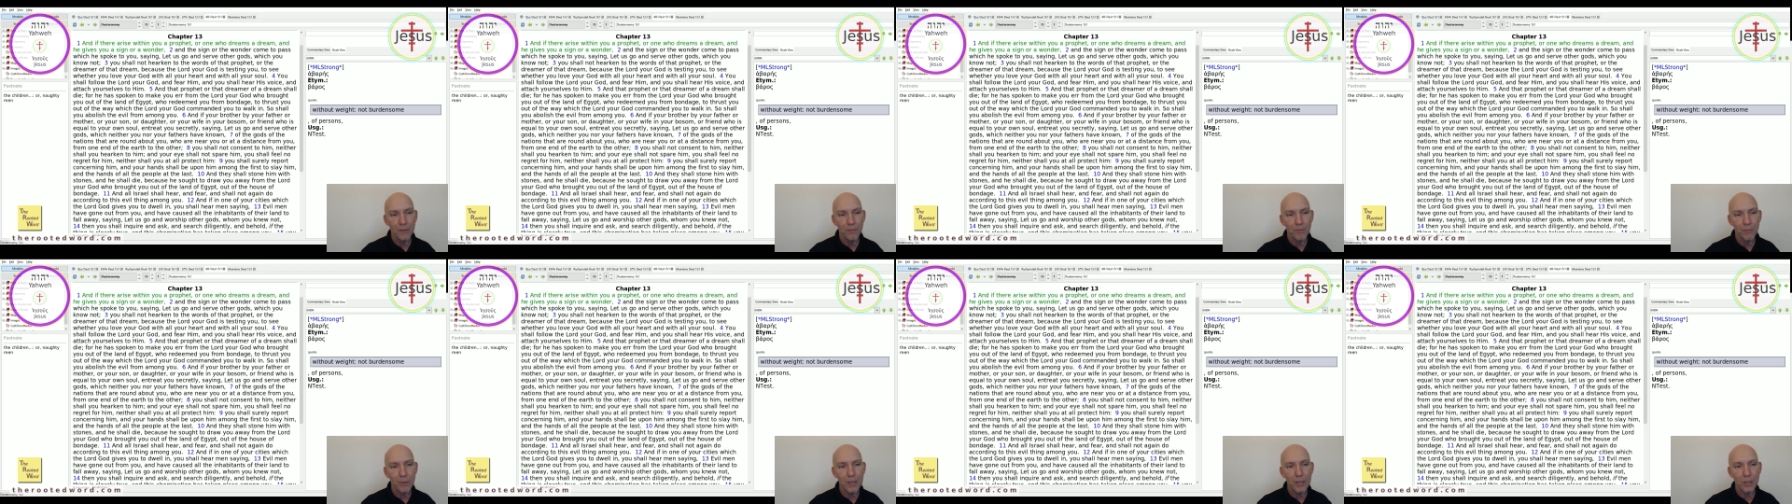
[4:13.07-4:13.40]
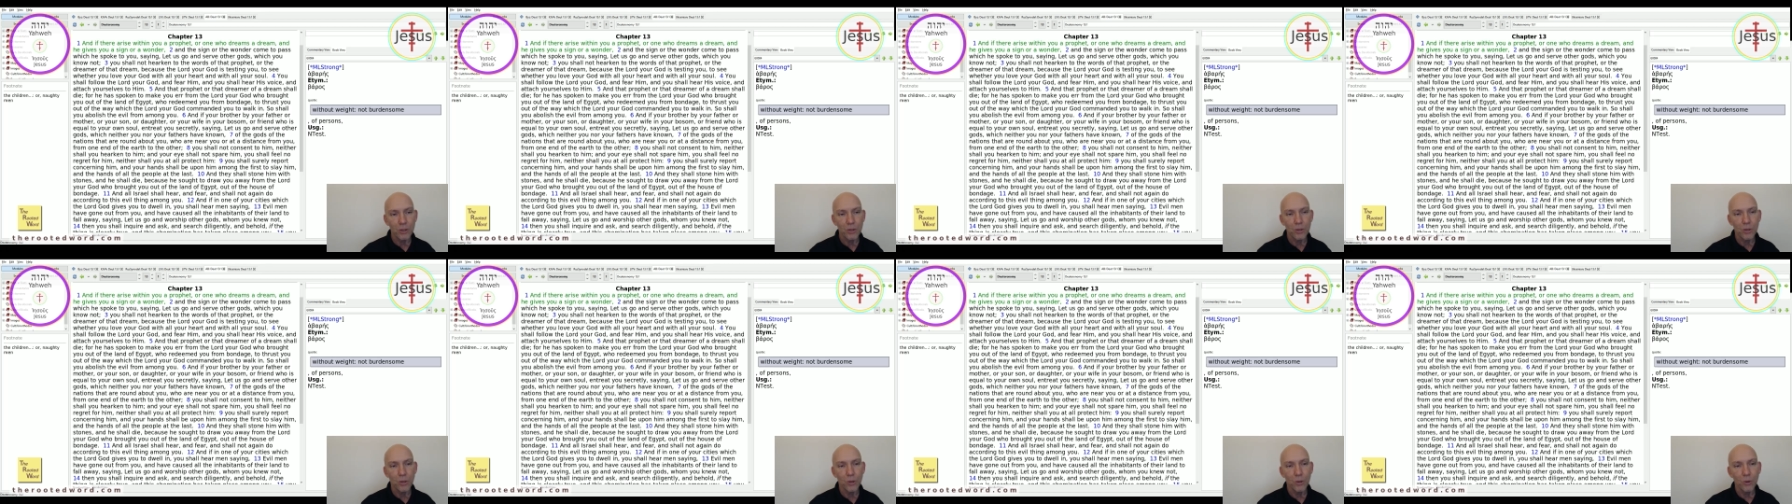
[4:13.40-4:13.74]

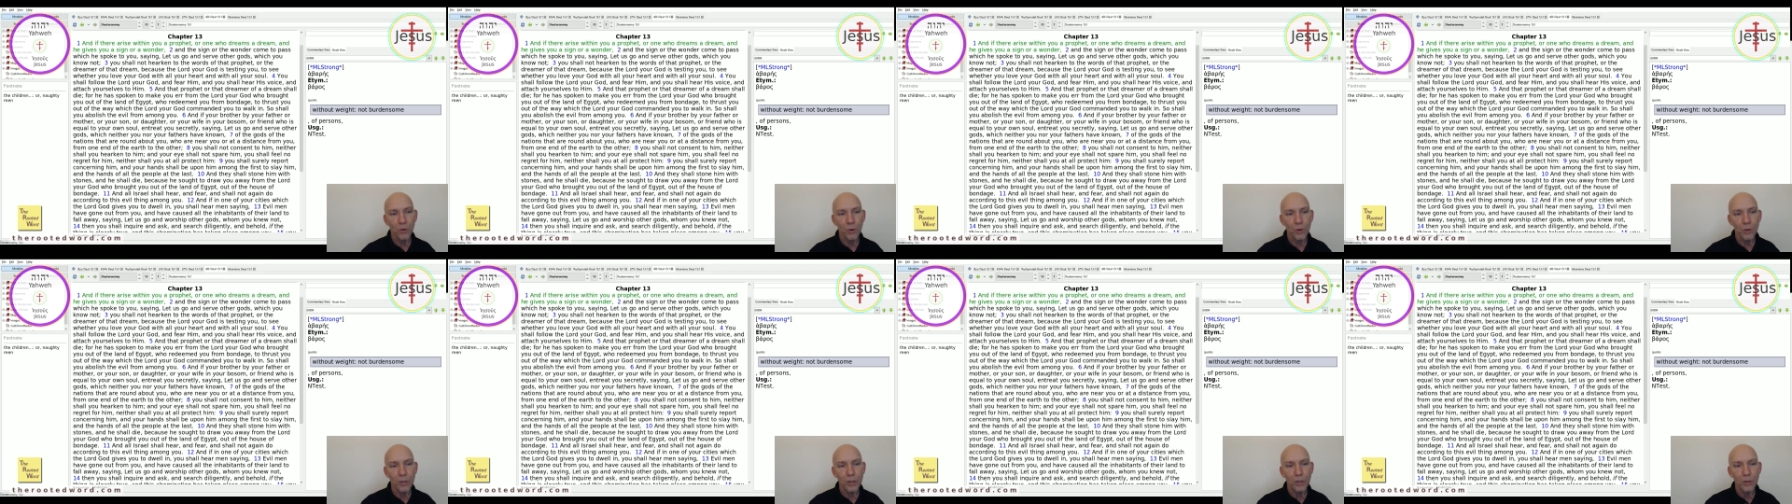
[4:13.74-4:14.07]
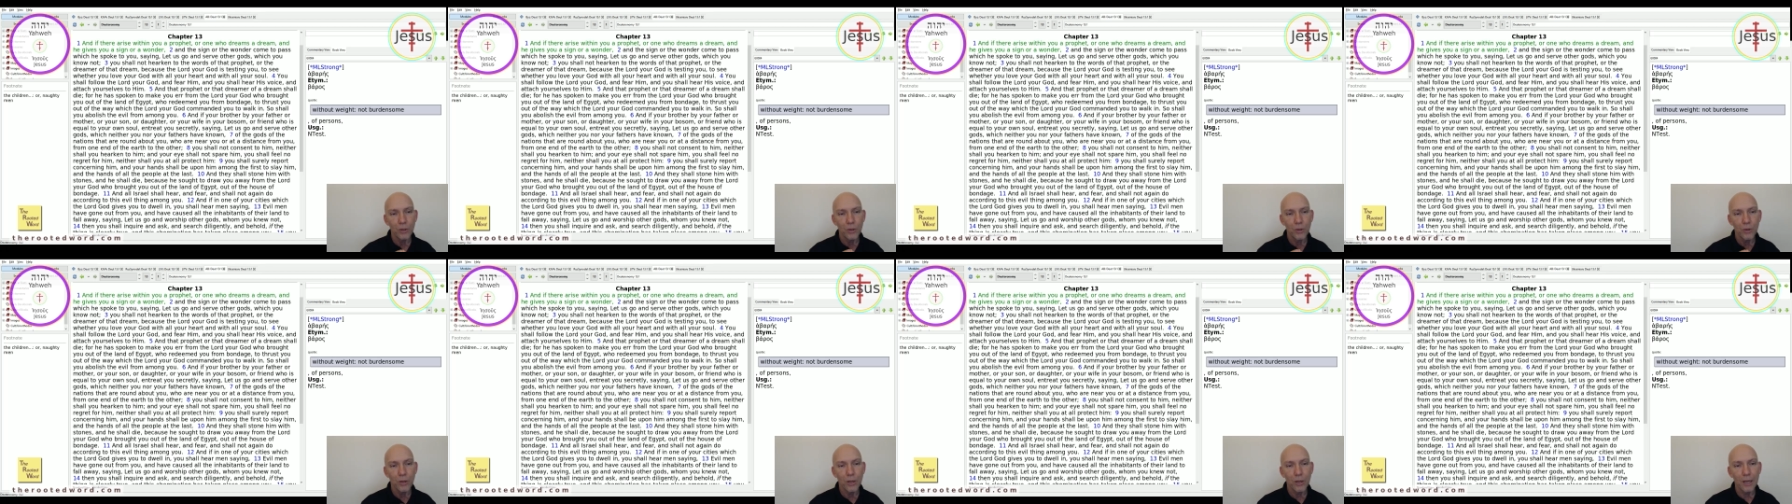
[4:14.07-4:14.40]
because the Lord
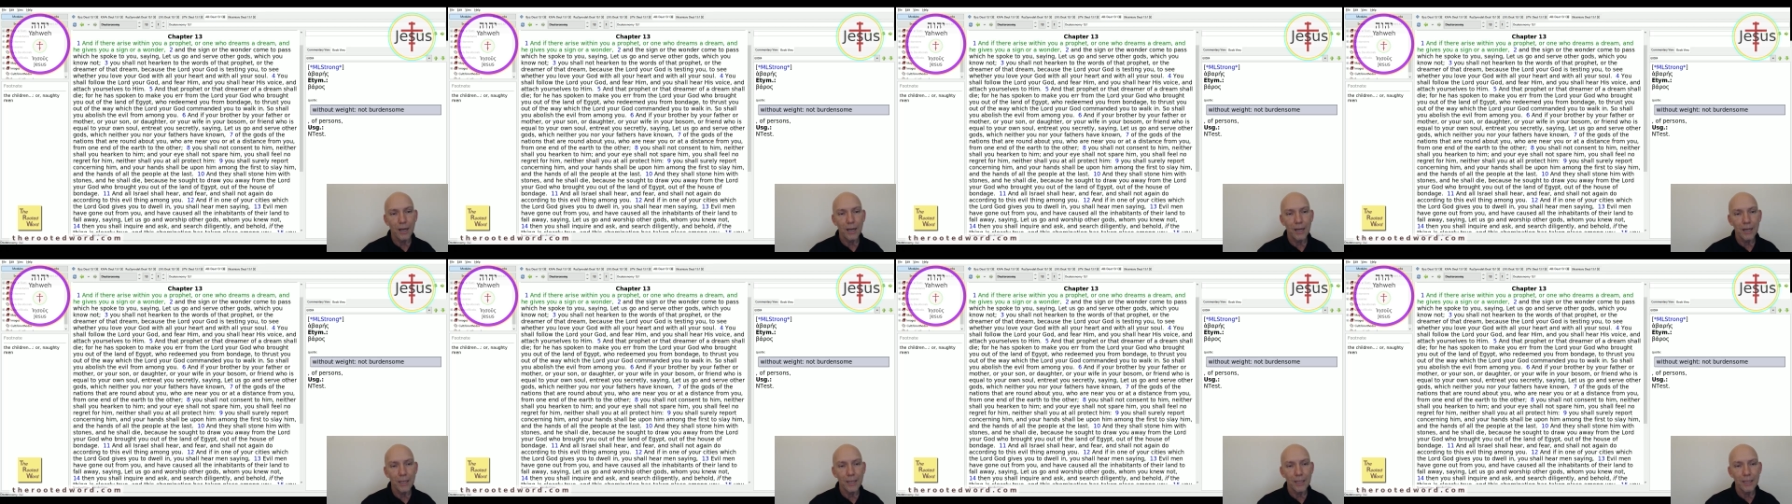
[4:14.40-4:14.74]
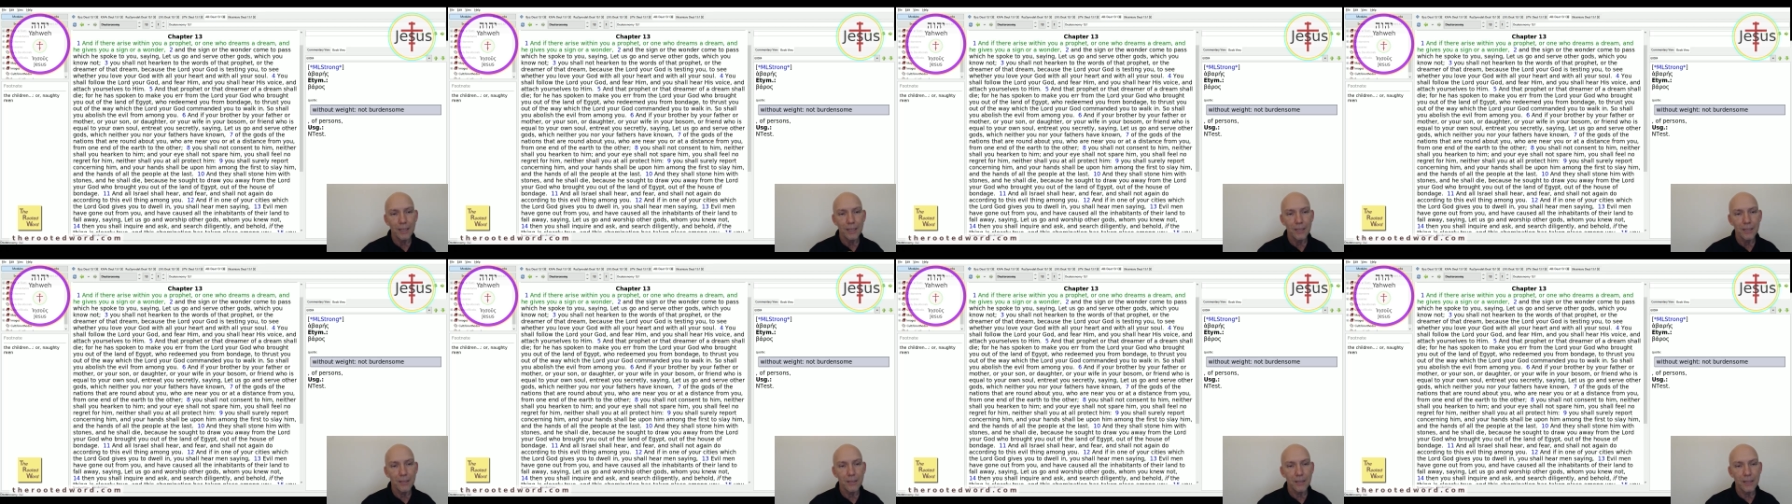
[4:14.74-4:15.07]
your
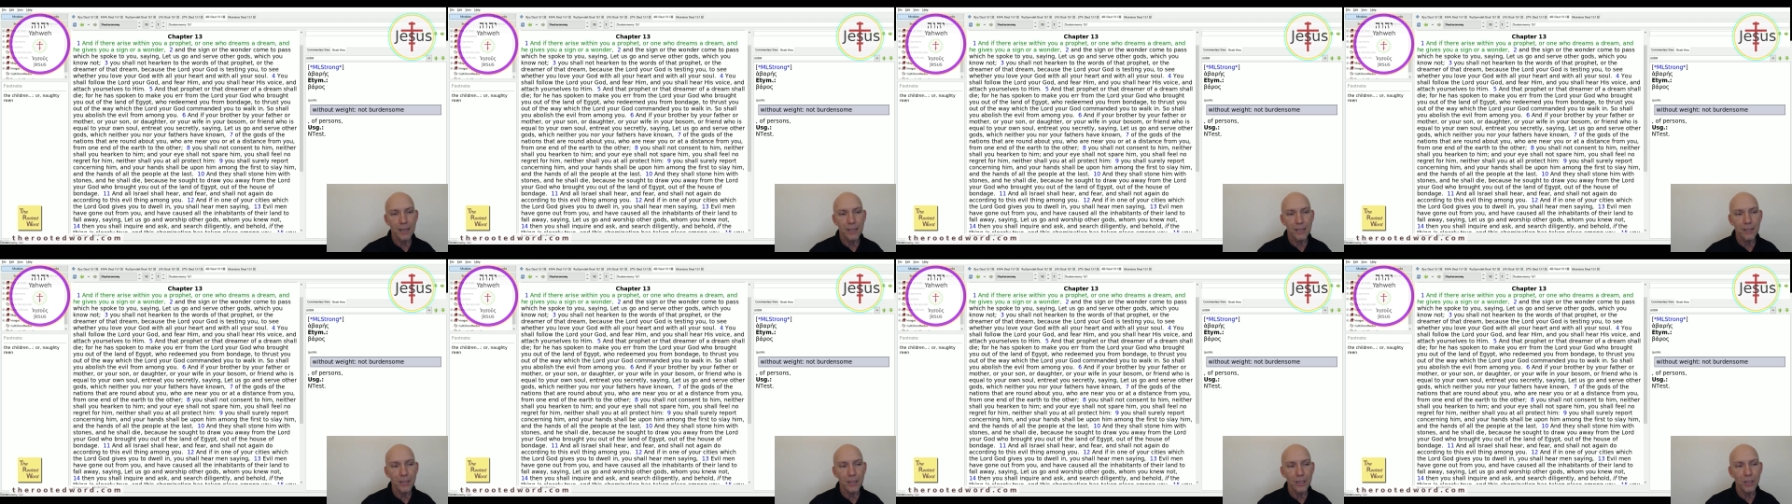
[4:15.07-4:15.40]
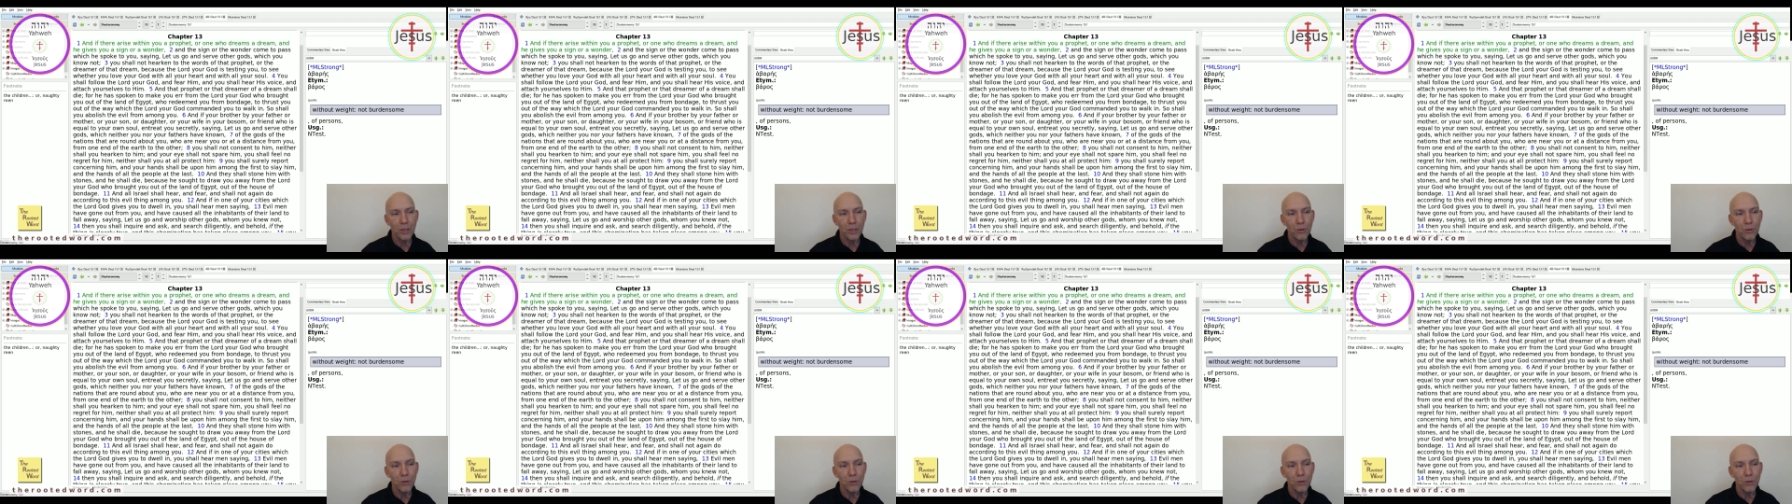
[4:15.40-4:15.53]
God is testing